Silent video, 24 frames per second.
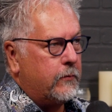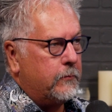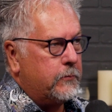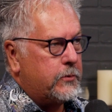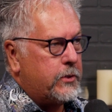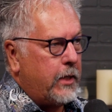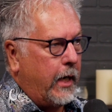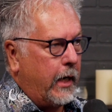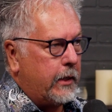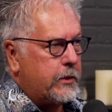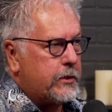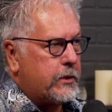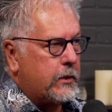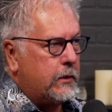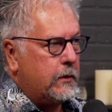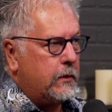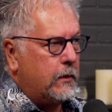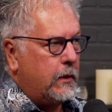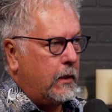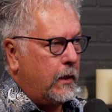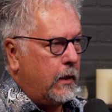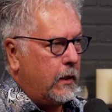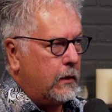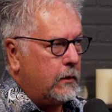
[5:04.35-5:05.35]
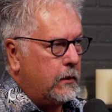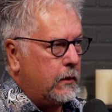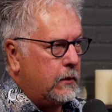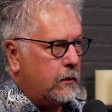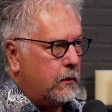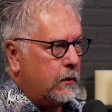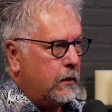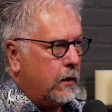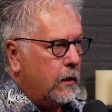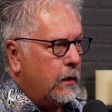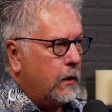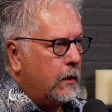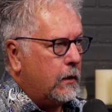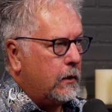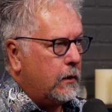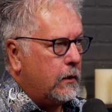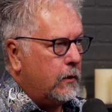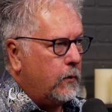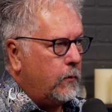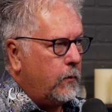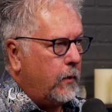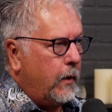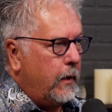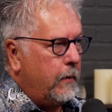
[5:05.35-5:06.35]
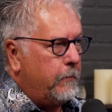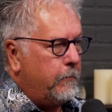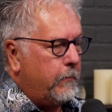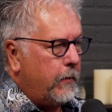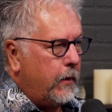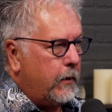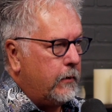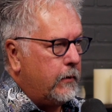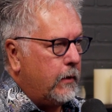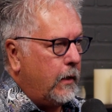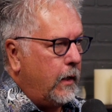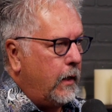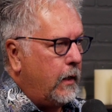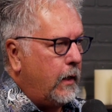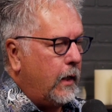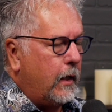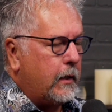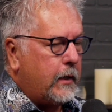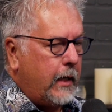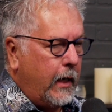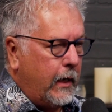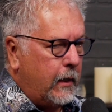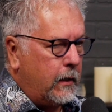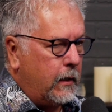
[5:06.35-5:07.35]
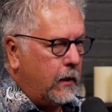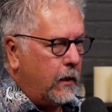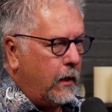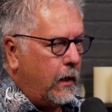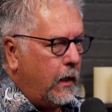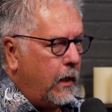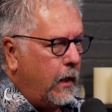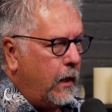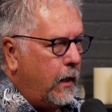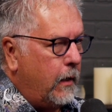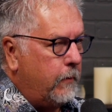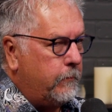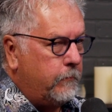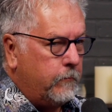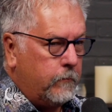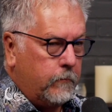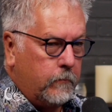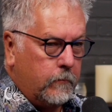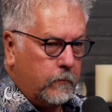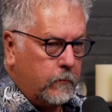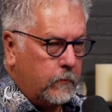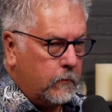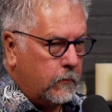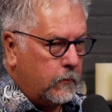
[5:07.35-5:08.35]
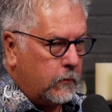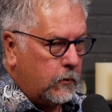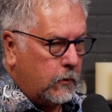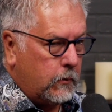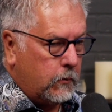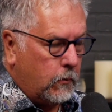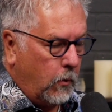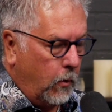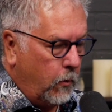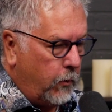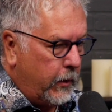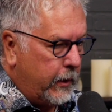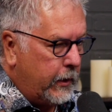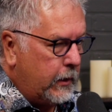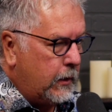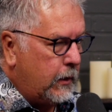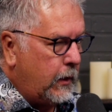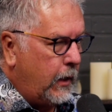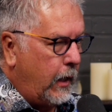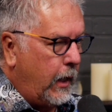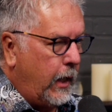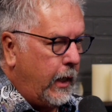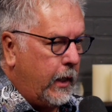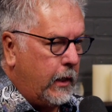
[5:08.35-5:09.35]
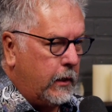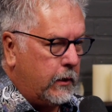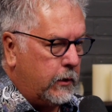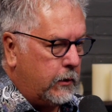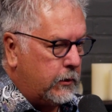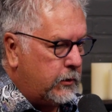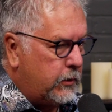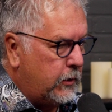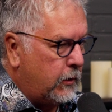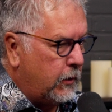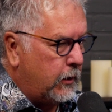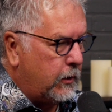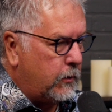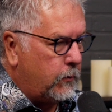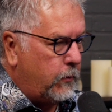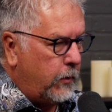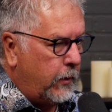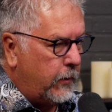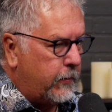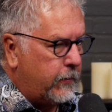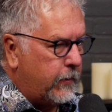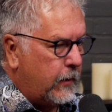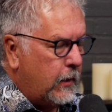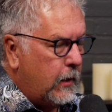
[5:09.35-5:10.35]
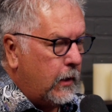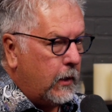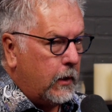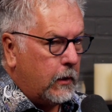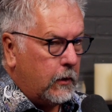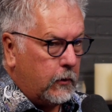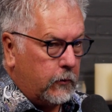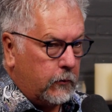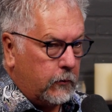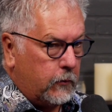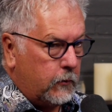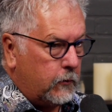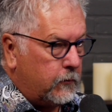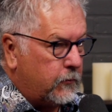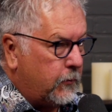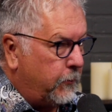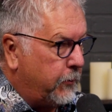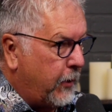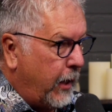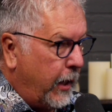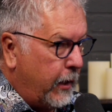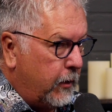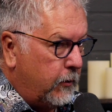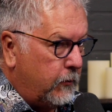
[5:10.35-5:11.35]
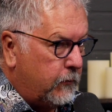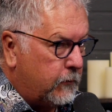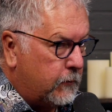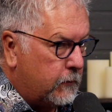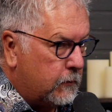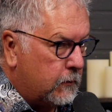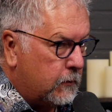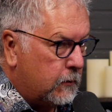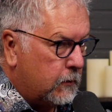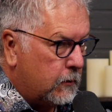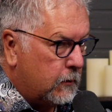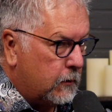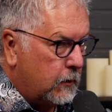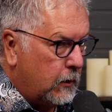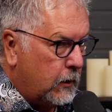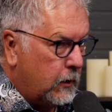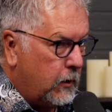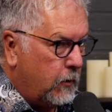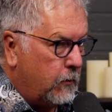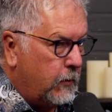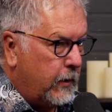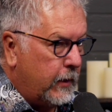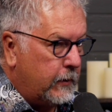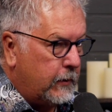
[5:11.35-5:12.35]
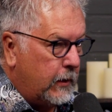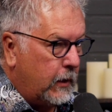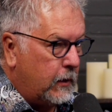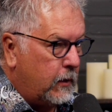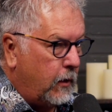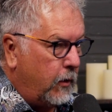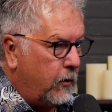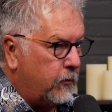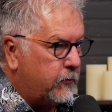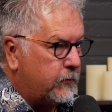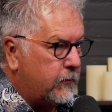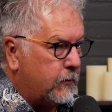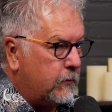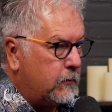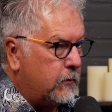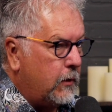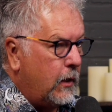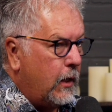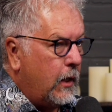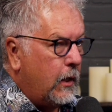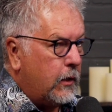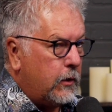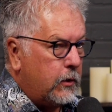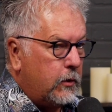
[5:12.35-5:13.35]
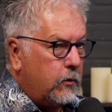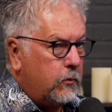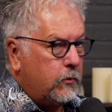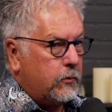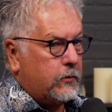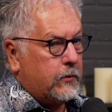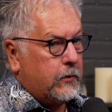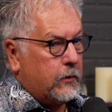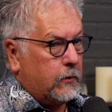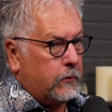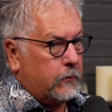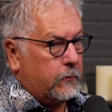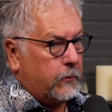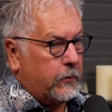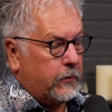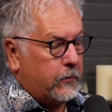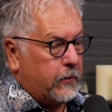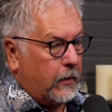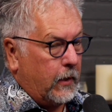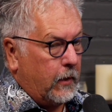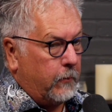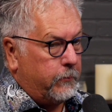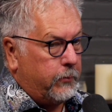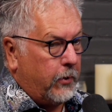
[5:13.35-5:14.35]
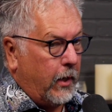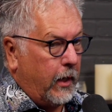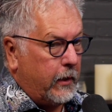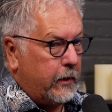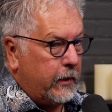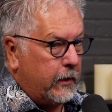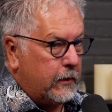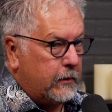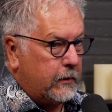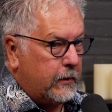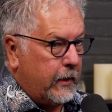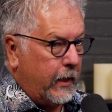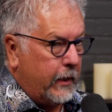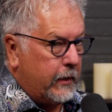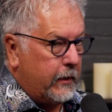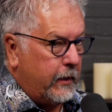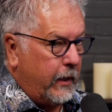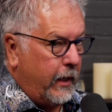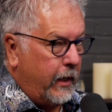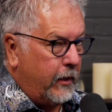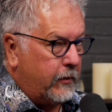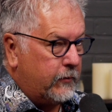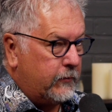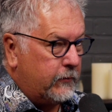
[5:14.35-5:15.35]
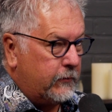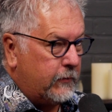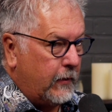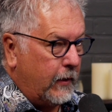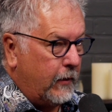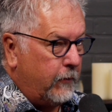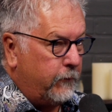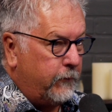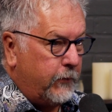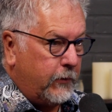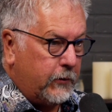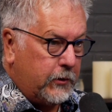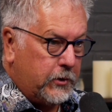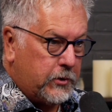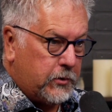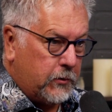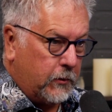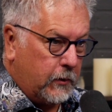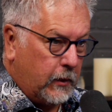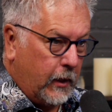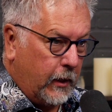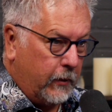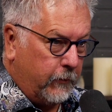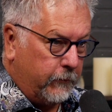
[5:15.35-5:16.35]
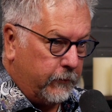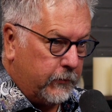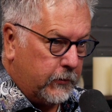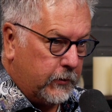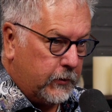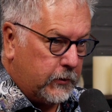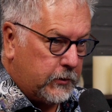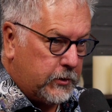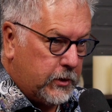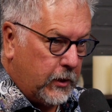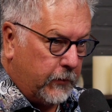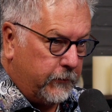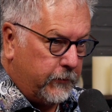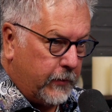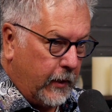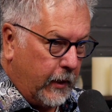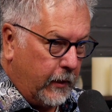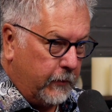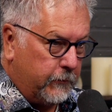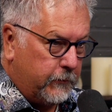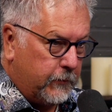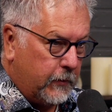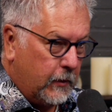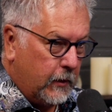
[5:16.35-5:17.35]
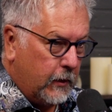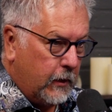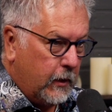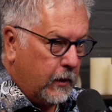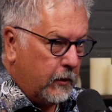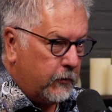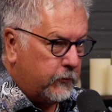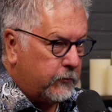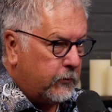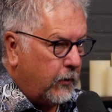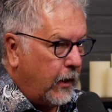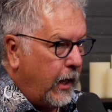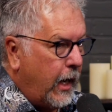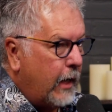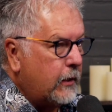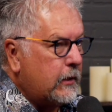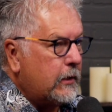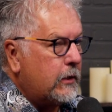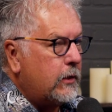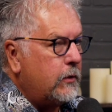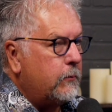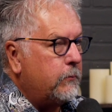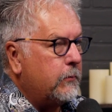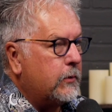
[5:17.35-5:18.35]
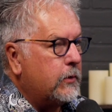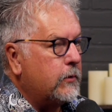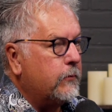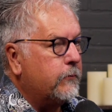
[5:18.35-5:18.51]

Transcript: to get some traction, and again, growing and dealing with suppliers, and then also you could deal with a product that has a very short shelf life. So how did you